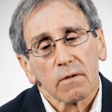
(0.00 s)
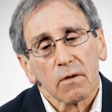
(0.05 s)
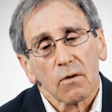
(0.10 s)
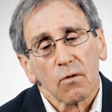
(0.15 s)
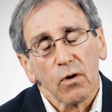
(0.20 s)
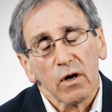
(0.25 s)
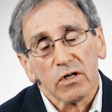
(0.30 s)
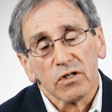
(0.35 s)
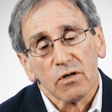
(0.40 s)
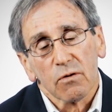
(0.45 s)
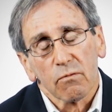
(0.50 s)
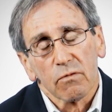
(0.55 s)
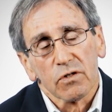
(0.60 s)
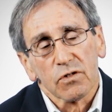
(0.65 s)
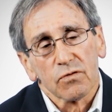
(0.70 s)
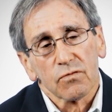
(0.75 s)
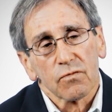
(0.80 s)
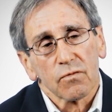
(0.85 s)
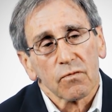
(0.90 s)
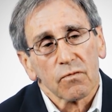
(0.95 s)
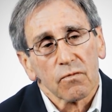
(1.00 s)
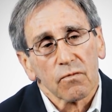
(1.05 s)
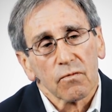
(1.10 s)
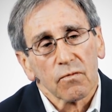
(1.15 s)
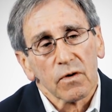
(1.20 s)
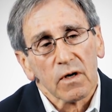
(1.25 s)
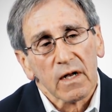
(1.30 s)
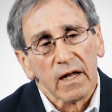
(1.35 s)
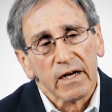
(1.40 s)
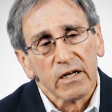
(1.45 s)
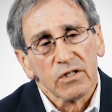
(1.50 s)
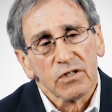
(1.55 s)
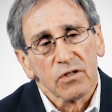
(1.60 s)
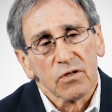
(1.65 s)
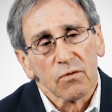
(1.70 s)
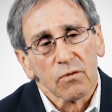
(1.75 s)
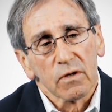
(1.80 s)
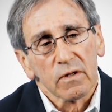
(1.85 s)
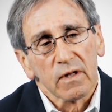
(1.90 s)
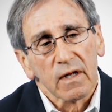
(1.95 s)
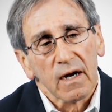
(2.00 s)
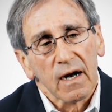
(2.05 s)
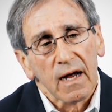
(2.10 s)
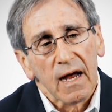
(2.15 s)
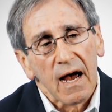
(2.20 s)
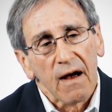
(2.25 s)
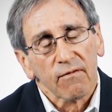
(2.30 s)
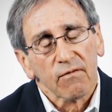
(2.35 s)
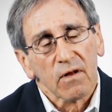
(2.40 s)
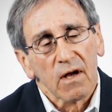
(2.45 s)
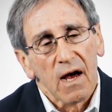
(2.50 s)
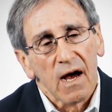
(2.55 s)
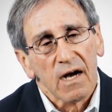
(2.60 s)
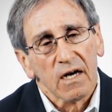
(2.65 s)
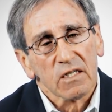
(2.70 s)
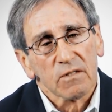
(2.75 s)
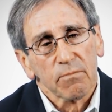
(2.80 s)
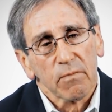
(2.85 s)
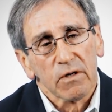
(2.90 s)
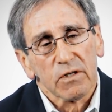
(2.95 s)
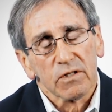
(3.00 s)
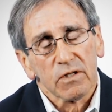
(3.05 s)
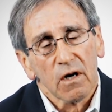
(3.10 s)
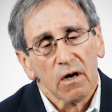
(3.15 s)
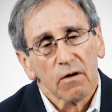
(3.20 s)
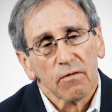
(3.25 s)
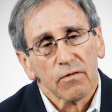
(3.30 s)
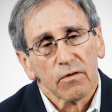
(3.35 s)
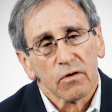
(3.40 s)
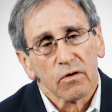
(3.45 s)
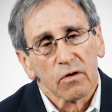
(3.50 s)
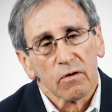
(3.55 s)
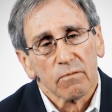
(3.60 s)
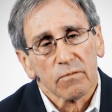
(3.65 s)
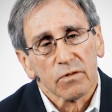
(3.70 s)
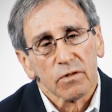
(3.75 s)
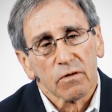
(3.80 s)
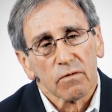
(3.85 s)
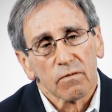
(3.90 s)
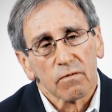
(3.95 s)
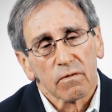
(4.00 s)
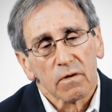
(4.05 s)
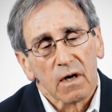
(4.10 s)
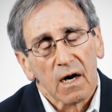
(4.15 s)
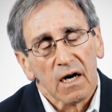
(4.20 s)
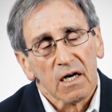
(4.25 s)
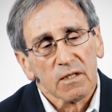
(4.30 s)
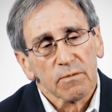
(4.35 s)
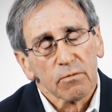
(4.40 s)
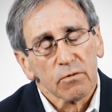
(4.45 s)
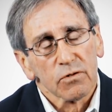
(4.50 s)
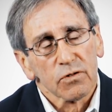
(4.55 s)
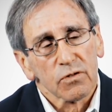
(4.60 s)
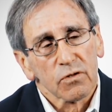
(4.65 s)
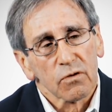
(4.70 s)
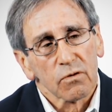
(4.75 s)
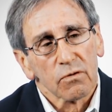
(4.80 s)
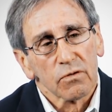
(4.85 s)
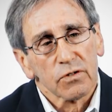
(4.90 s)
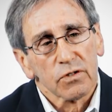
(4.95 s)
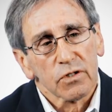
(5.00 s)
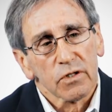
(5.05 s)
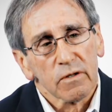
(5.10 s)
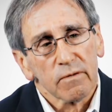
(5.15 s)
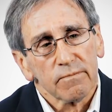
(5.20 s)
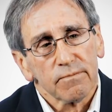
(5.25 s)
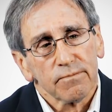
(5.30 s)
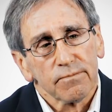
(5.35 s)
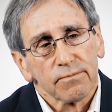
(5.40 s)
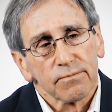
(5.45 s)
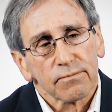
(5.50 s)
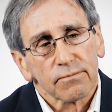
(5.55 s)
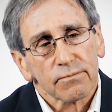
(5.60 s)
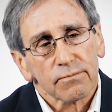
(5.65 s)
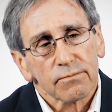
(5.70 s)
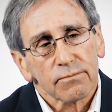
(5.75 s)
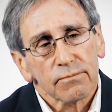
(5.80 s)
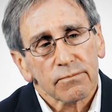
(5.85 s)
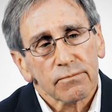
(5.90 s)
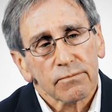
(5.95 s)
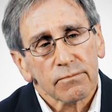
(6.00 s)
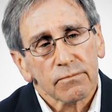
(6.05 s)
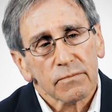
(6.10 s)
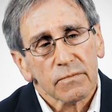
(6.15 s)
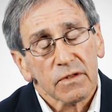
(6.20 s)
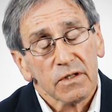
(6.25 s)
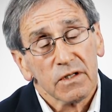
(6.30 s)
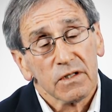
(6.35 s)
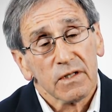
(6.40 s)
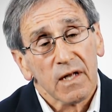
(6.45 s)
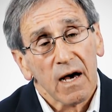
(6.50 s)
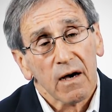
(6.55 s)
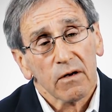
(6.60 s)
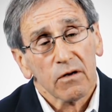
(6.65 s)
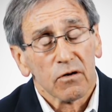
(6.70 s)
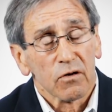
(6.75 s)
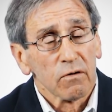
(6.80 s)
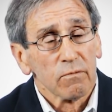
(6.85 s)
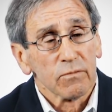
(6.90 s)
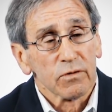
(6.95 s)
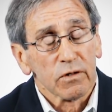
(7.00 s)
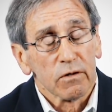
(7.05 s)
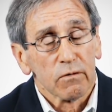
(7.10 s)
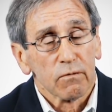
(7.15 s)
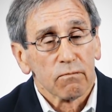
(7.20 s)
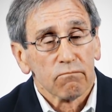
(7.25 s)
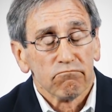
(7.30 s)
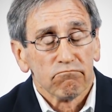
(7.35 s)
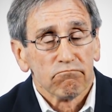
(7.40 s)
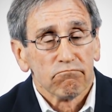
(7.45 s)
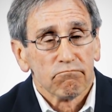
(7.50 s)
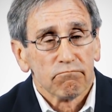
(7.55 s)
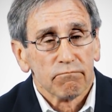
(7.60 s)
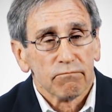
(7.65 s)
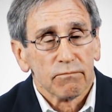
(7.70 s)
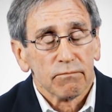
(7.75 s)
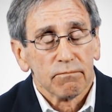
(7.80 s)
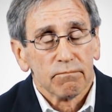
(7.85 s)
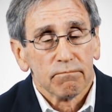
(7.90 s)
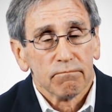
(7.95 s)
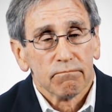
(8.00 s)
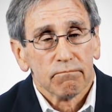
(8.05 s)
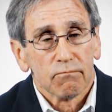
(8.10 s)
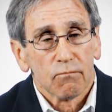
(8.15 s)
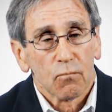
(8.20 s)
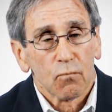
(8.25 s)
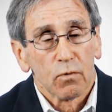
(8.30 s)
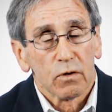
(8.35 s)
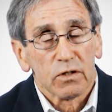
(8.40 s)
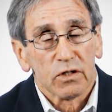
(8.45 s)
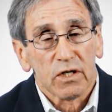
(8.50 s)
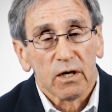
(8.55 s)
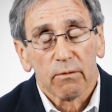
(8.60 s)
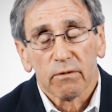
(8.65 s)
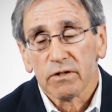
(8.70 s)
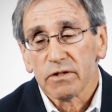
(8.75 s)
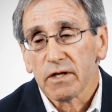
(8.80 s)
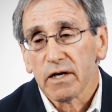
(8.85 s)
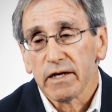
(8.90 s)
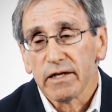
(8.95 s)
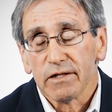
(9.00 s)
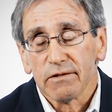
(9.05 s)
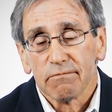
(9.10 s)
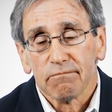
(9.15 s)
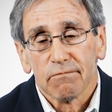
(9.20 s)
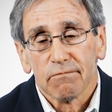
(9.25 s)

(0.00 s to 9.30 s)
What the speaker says: question which relates to it that I have to ask myself in terms of gospel stewardship is that in terms of, what shall we say,